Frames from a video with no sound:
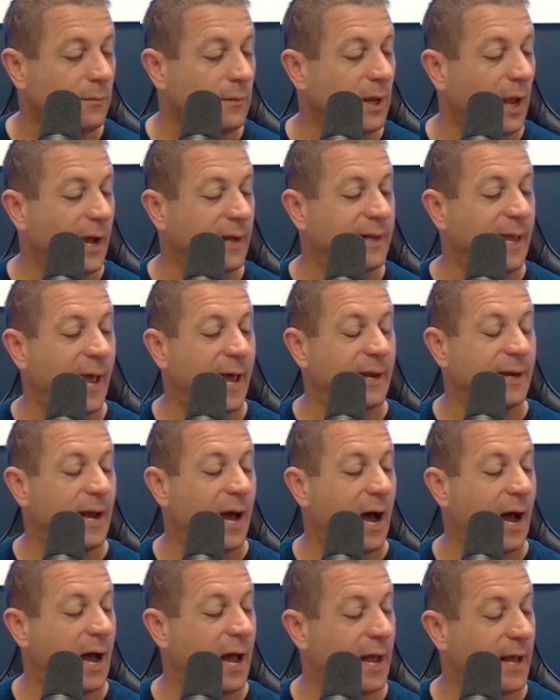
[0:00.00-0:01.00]
Again,
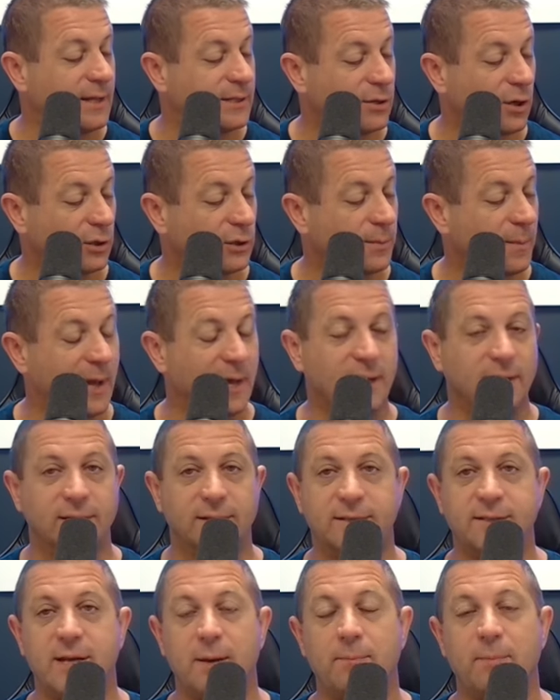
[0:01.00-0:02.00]
I talked
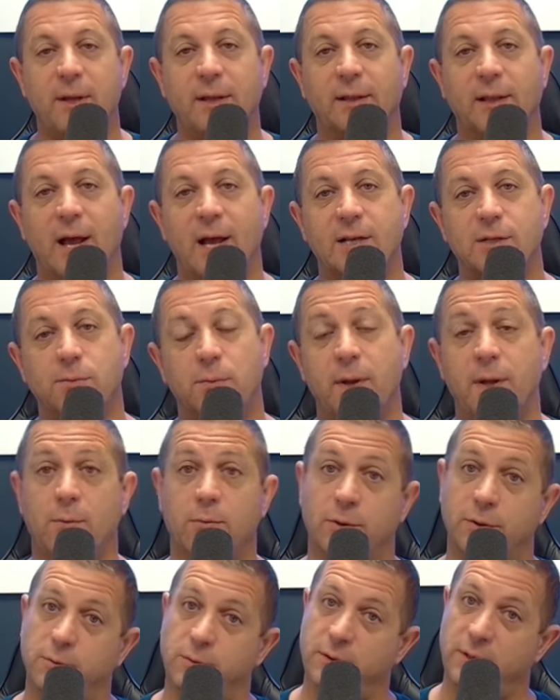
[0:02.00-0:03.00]
about tipping last week,
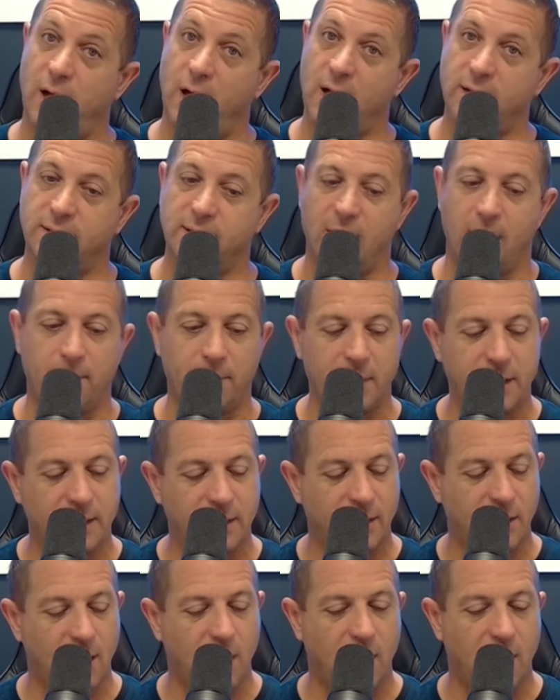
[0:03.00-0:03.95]
which was a hot topic.